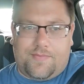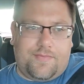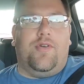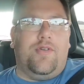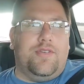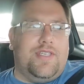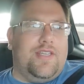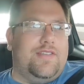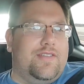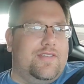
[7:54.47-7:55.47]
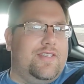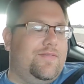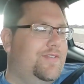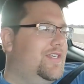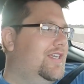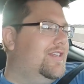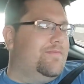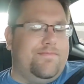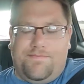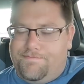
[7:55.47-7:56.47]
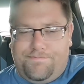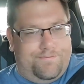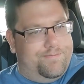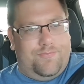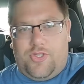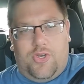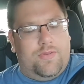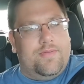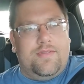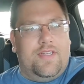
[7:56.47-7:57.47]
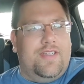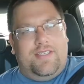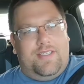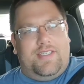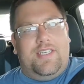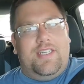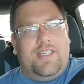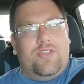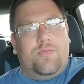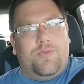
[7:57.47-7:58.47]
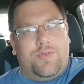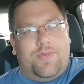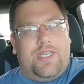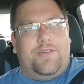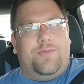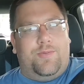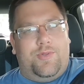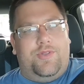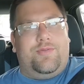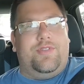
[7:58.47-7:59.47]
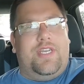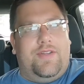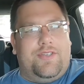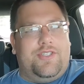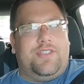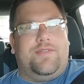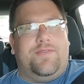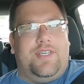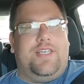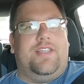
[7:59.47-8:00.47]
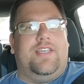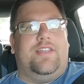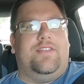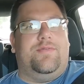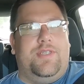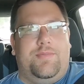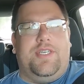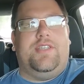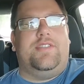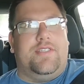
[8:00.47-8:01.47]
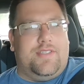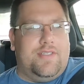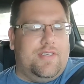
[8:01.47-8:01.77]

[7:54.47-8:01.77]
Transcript: is that a V8? No. To get an EcoBoost one, I'd really have to justify like the rebates and